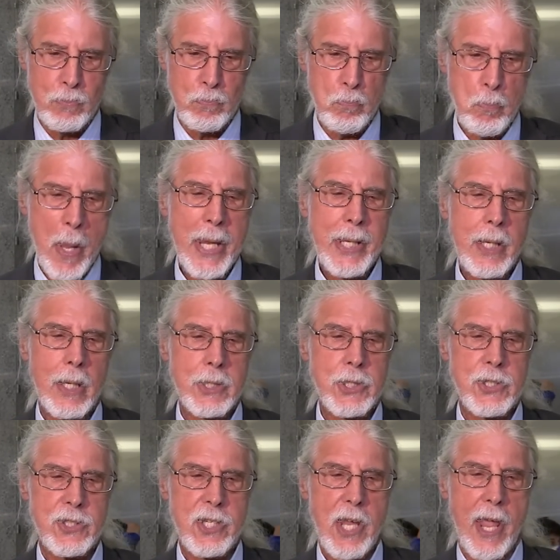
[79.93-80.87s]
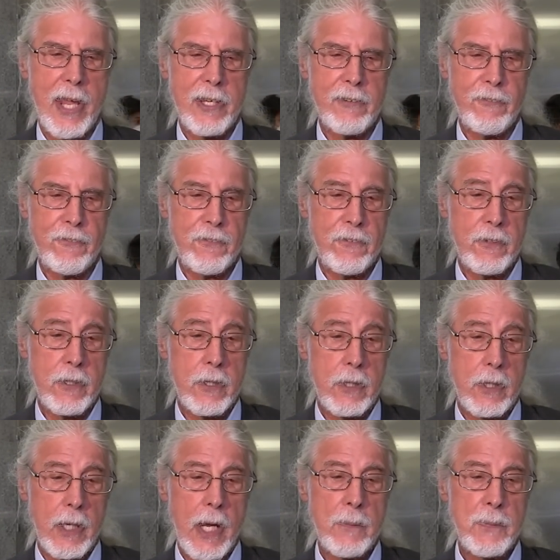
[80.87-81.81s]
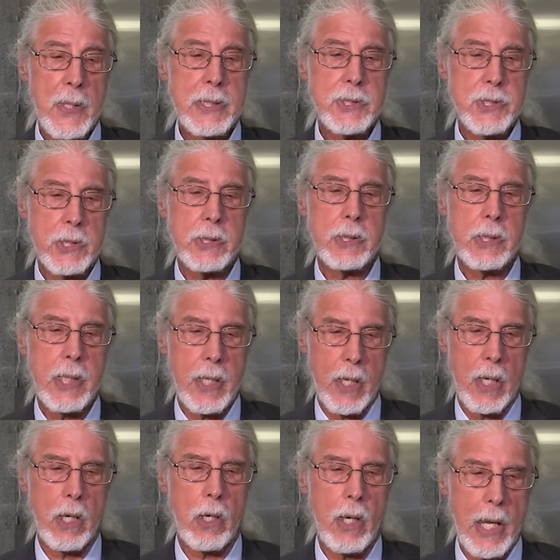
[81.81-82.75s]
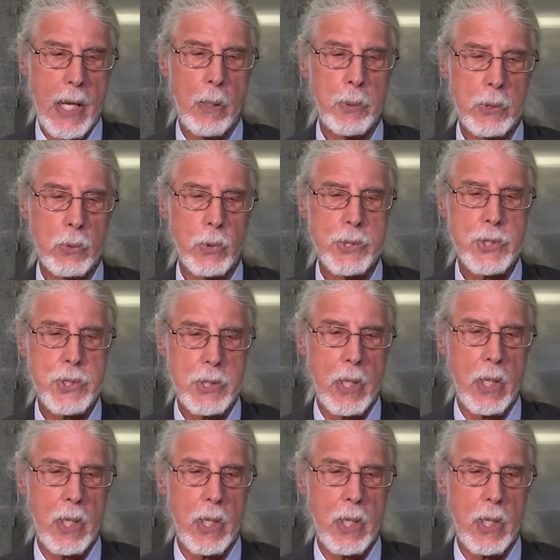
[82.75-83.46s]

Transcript: make us safe, and they didn't care how it was